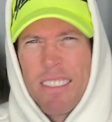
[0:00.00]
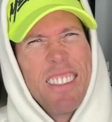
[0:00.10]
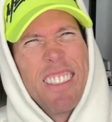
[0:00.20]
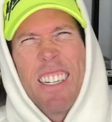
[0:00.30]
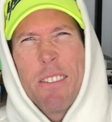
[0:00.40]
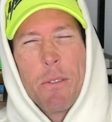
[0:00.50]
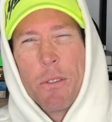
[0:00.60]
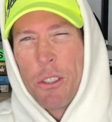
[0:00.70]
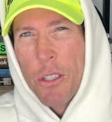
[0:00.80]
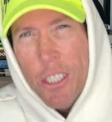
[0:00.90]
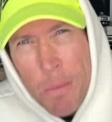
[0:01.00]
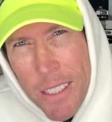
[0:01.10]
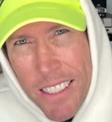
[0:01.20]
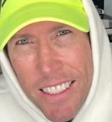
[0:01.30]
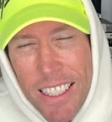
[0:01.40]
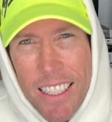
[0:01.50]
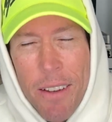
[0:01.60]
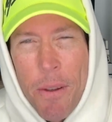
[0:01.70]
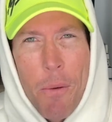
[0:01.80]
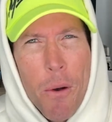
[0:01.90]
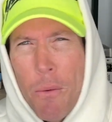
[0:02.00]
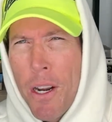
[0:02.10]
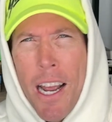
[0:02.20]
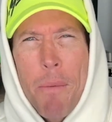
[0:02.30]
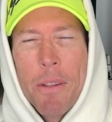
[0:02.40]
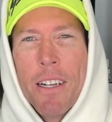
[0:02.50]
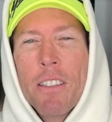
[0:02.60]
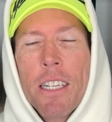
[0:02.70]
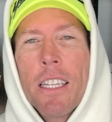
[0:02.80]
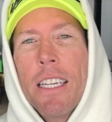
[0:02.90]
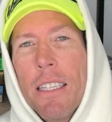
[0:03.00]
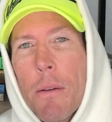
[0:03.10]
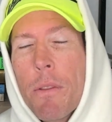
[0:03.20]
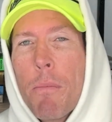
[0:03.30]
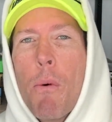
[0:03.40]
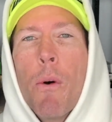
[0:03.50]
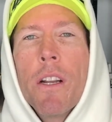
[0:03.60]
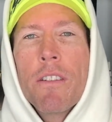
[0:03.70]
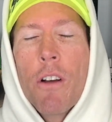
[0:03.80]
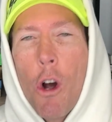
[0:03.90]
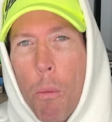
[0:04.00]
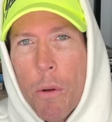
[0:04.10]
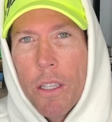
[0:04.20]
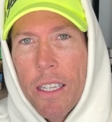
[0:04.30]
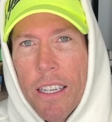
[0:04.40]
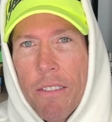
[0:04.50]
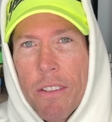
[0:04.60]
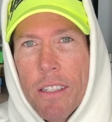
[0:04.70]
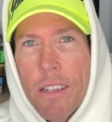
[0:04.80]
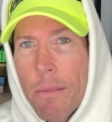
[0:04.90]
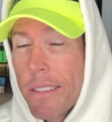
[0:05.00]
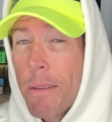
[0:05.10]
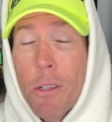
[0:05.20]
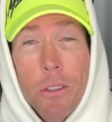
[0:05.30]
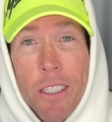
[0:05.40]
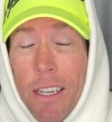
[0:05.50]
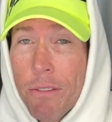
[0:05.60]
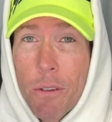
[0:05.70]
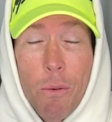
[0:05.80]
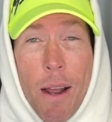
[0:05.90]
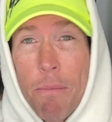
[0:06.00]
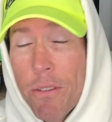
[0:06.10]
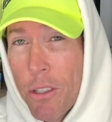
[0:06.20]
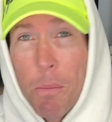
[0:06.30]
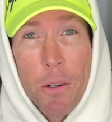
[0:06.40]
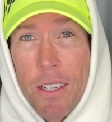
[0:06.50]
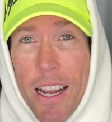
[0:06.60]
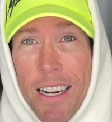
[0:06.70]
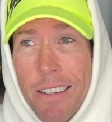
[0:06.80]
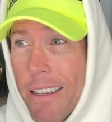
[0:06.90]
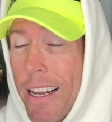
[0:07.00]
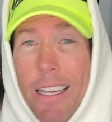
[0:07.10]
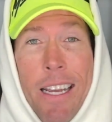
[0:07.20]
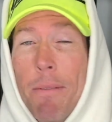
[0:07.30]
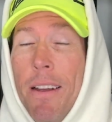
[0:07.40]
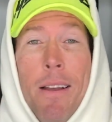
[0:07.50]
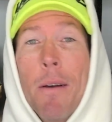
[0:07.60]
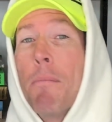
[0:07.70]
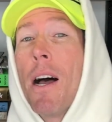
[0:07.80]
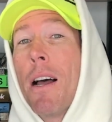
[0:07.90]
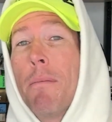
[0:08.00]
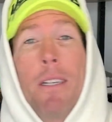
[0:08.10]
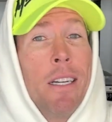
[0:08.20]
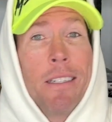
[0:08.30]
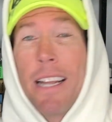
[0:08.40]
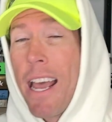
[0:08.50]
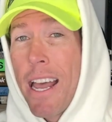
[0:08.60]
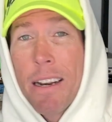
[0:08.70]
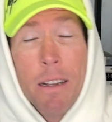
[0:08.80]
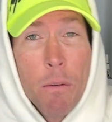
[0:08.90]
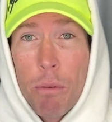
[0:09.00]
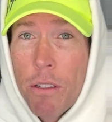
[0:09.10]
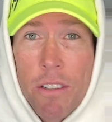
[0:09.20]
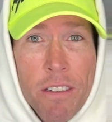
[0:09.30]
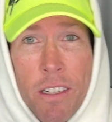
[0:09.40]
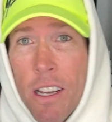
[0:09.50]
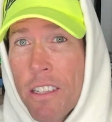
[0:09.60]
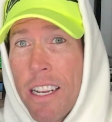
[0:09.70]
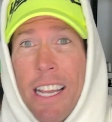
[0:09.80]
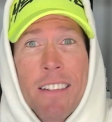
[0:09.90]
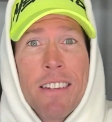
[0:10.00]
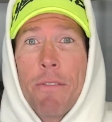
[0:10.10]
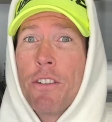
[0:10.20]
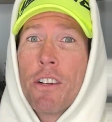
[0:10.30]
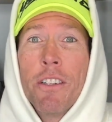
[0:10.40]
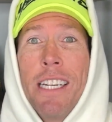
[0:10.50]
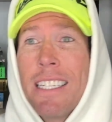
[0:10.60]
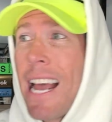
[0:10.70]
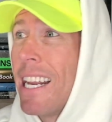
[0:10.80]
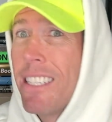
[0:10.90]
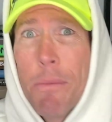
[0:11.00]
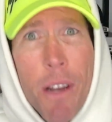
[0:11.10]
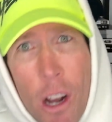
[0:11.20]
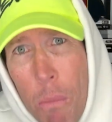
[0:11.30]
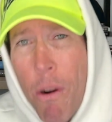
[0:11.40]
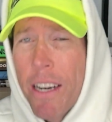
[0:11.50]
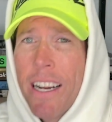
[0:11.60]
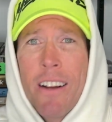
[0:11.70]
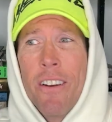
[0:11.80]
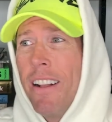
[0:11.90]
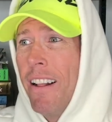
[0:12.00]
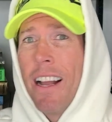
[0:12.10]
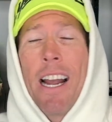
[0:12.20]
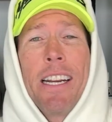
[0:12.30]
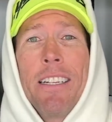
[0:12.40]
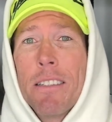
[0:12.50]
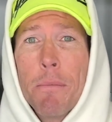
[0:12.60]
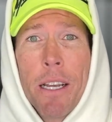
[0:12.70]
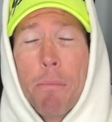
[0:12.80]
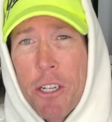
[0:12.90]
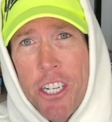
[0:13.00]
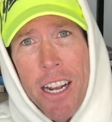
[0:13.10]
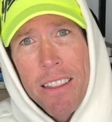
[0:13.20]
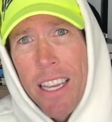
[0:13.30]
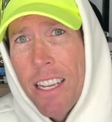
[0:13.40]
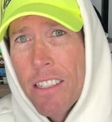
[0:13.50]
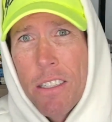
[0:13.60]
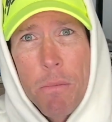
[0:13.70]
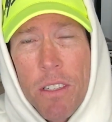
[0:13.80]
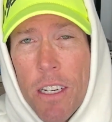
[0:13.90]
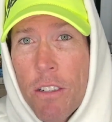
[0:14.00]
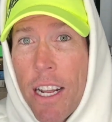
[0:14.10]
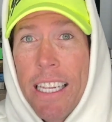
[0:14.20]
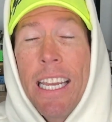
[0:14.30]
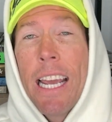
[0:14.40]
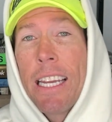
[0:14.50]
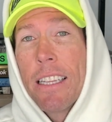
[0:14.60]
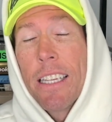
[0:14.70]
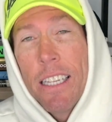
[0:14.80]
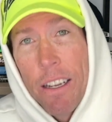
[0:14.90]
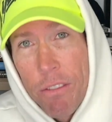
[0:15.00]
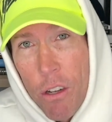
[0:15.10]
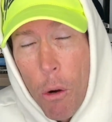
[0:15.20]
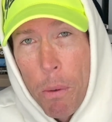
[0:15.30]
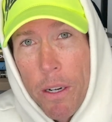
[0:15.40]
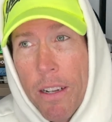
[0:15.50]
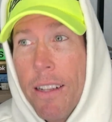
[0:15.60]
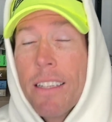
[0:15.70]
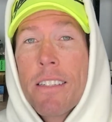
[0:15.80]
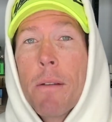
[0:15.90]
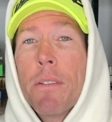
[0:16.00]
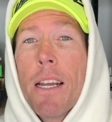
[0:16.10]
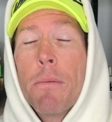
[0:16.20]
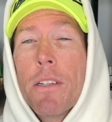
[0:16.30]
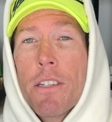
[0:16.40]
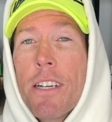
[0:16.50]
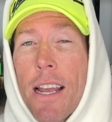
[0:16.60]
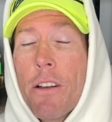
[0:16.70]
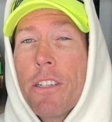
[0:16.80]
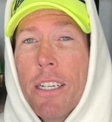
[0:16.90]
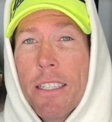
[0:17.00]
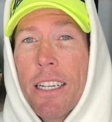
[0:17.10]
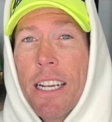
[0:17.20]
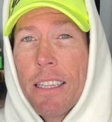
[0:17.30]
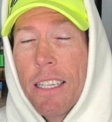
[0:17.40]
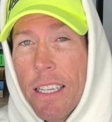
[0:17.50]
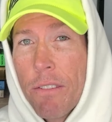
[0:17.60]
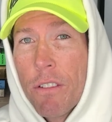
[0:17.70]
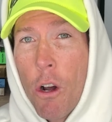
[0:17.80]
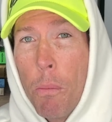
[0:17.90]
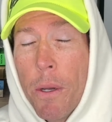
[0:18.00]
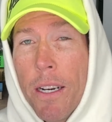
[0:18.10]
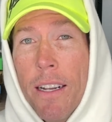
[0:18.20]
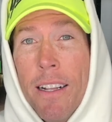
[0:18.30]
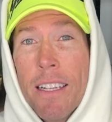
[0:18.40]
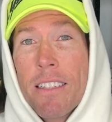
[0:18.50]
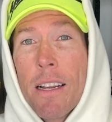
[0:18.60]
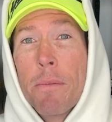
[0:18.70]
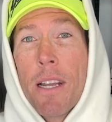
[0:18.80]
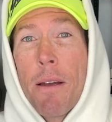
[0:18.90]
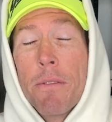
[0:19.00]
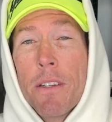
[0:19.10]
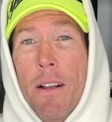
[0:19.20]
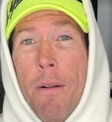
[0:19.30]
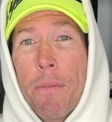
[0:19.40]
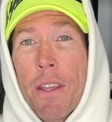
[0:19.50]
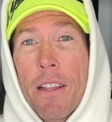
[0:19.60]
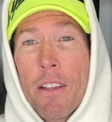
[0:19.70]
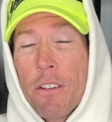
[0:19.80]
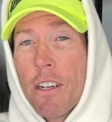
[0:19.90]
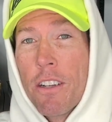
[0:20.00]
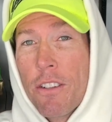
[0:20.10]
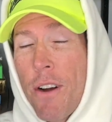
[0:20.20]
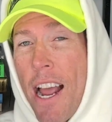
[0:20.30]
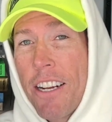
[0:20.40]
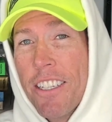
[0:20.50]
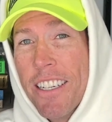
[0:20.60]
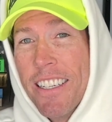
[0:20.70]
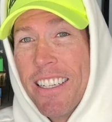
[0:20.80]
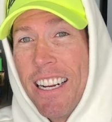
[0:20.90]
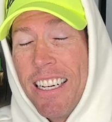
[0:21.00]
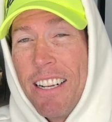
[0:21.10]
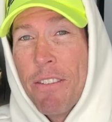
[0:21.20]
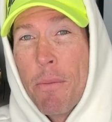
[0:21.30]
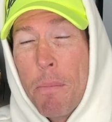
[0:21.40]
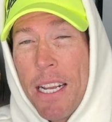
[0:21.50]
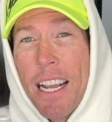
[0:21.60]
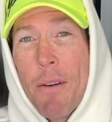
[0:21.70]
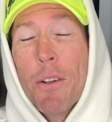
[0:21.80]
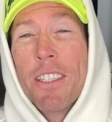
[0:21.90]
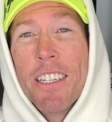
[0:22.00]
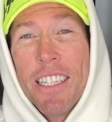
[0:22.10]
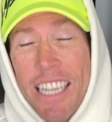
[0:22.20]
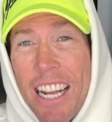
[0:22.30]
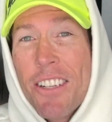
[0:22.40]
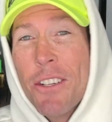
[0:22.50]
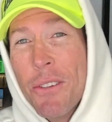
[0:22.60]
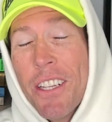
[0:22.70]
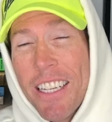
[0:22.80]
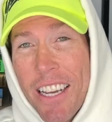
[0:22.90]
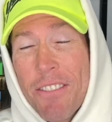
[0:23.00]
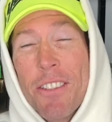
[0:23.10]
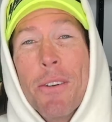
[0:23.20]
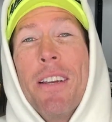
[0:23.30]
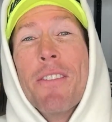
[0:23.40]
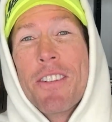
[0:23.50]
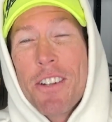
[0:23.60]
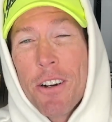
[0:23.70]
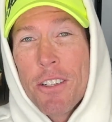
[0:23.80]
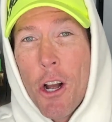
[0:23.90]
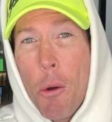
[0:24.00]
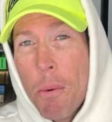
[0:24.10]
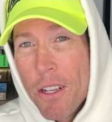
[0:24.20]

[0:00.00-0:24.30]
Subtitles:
Is that Christmas? Man, what happened there? It's like the point is to open the gift, and some of those gifts are wrapped super tight, and you're like, I can't. Mom, dad, brother, sister, cousin, aunts, nephews, little niece, I need some help right now. I need some like machetes and some scissors. I can't get the gift open. Sometimes it's challenging to get the gift open. Sometimes there's a distraction in even being able to get to the gift to even start to open it.